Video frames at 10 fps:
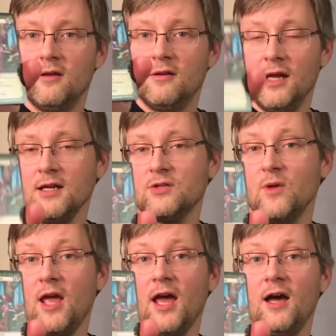Next we
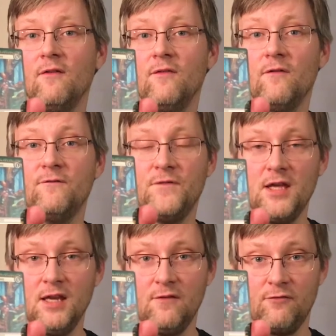have
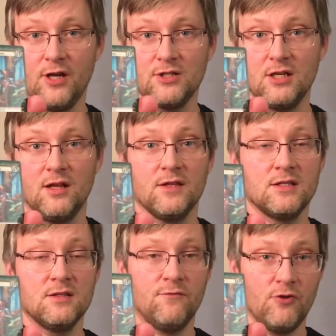Feeding Frenzy. Now this
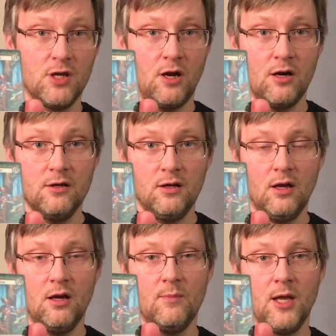is a free card,
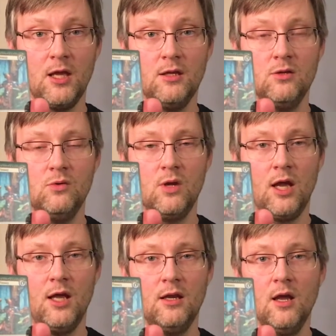and you
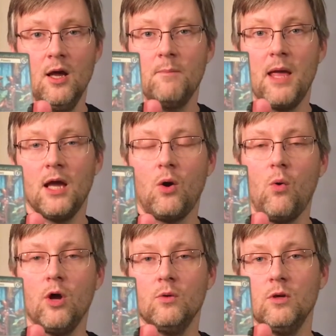can pay a
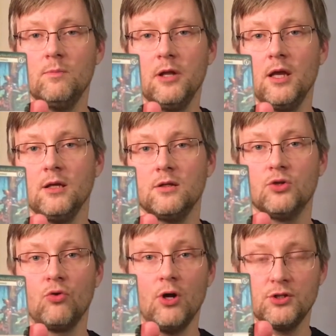coin when you play it to
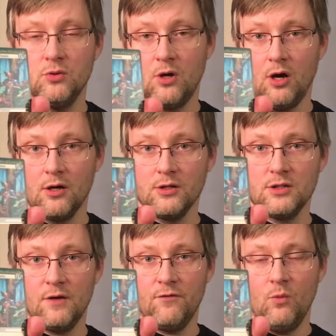draw 2
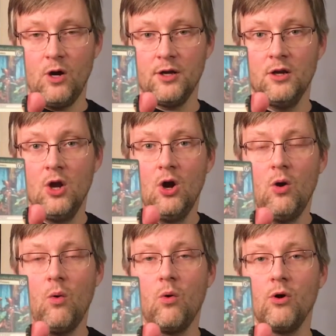cards if you want,
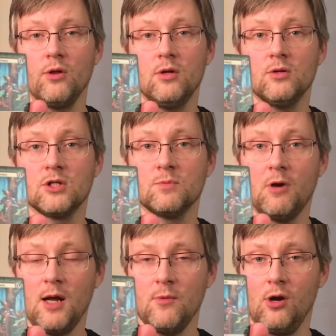or you can use its
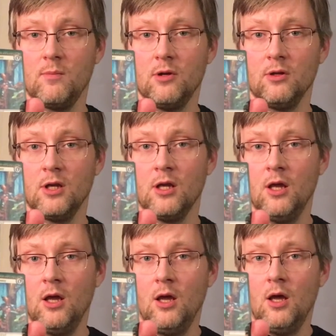primary ability
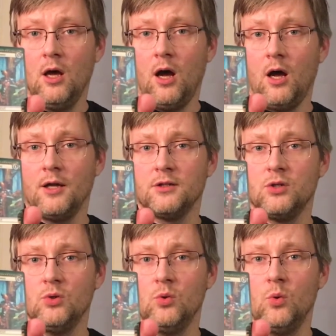
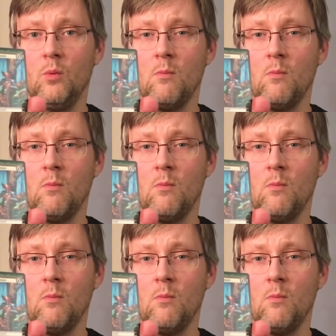to